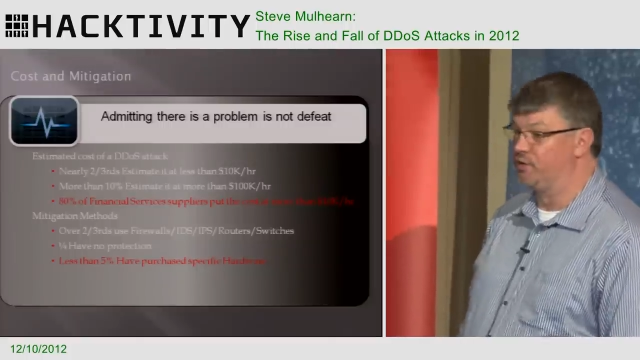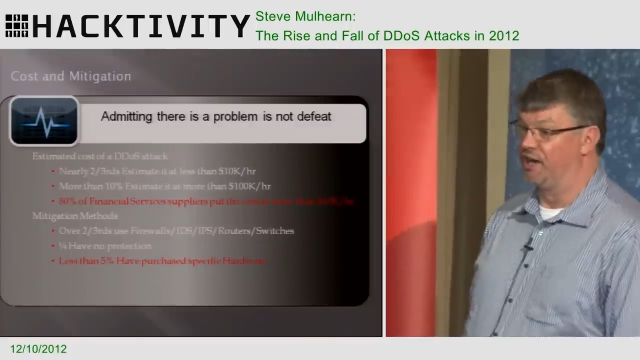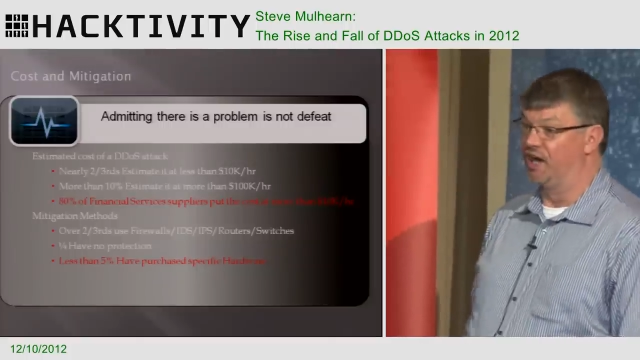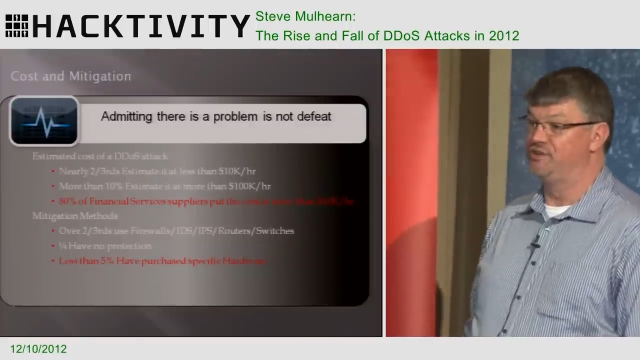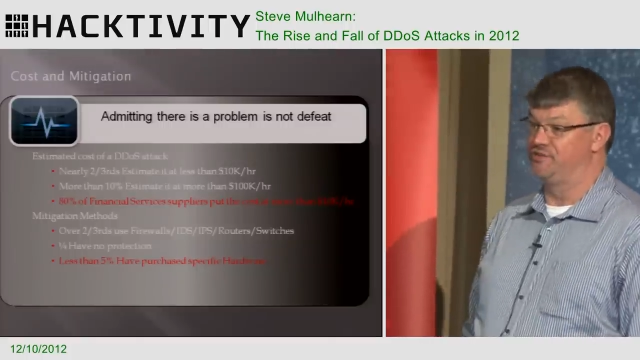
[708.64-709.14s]
than
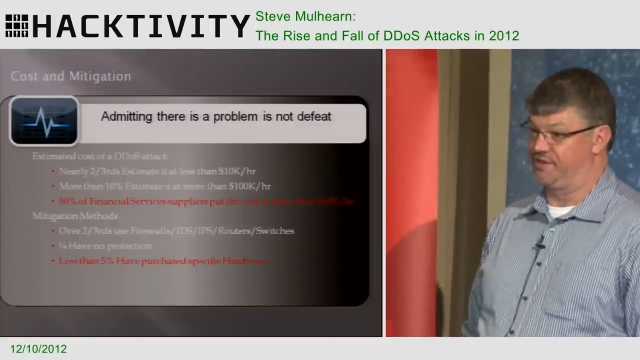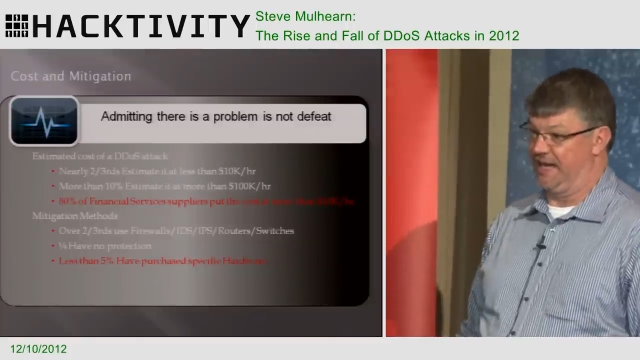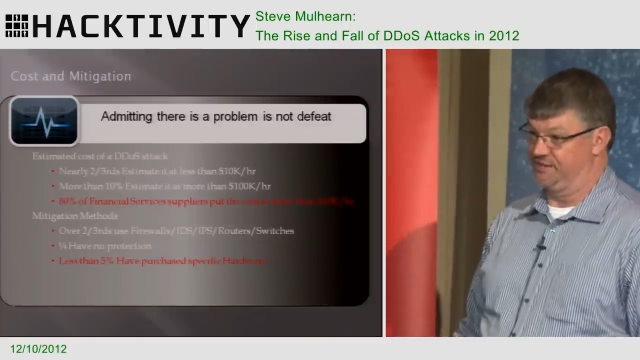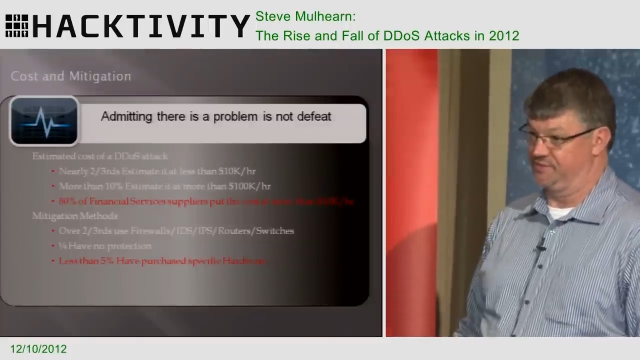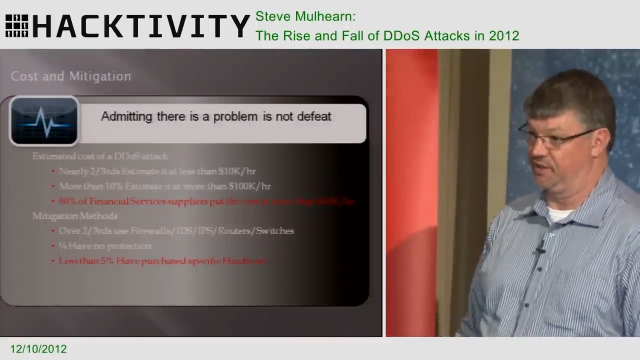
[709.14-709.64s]
one hundred
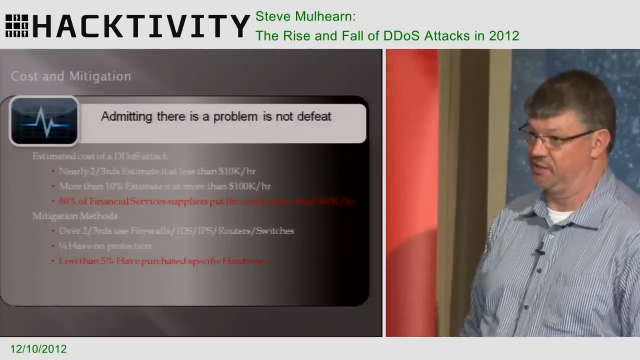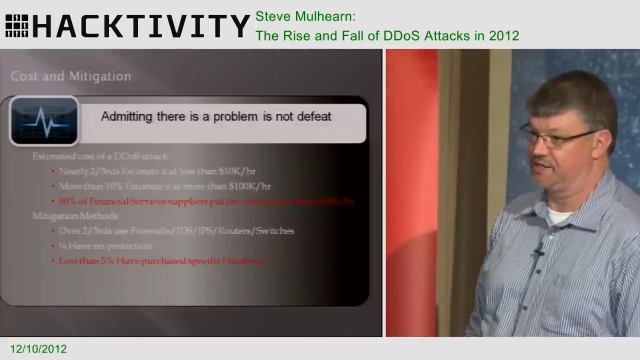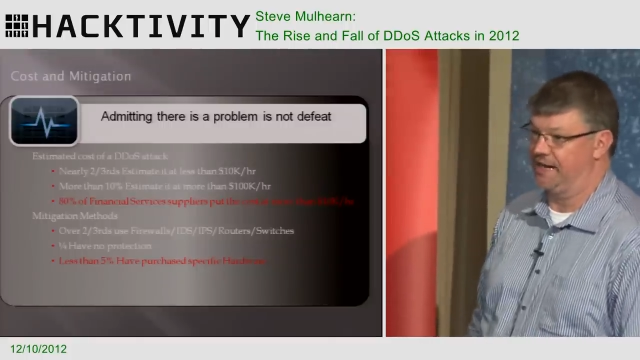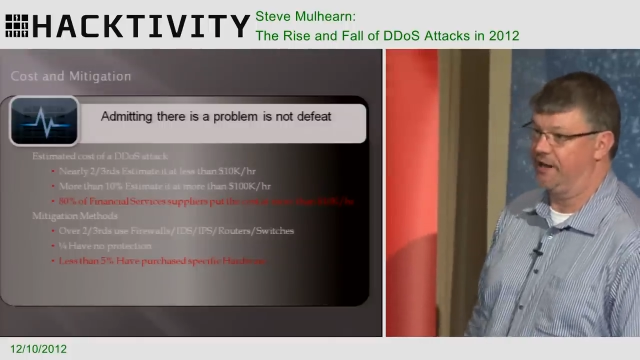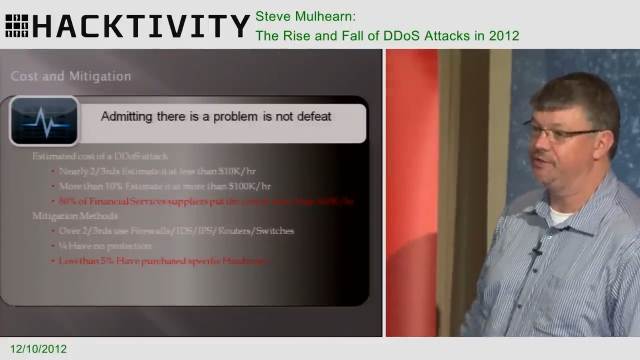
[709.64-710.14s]
thousand dollars
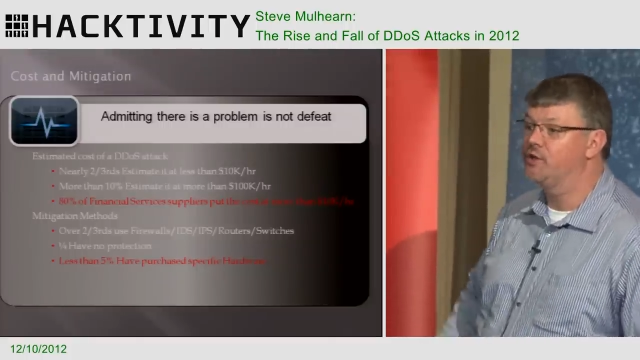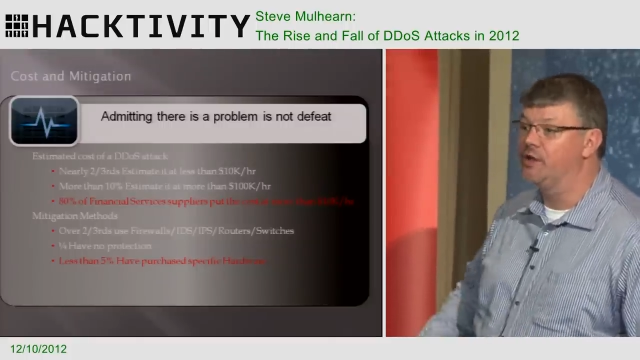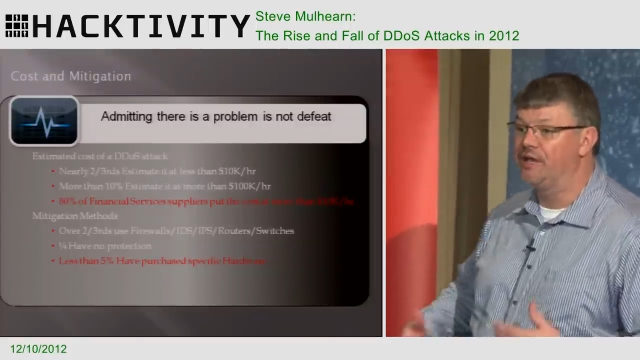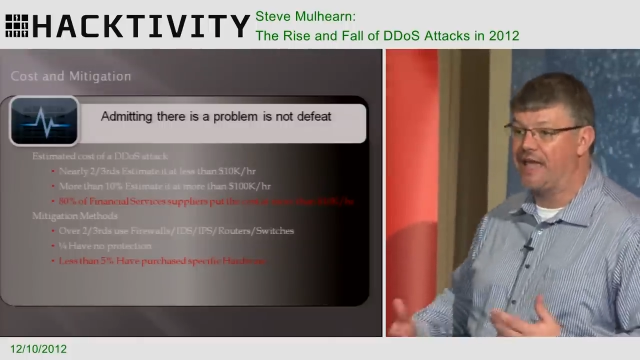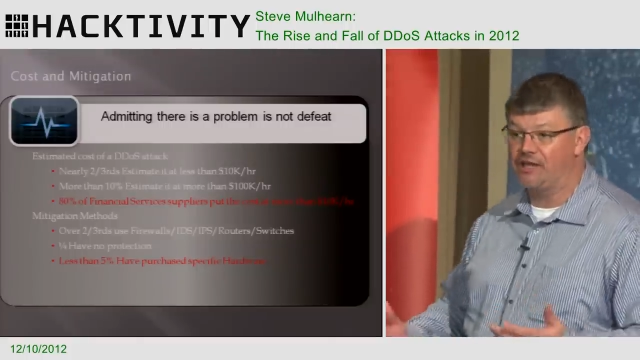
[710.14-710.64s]
an hour. You
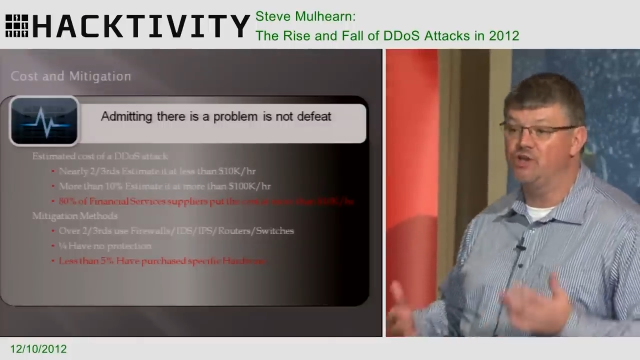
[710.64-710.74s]
can, get,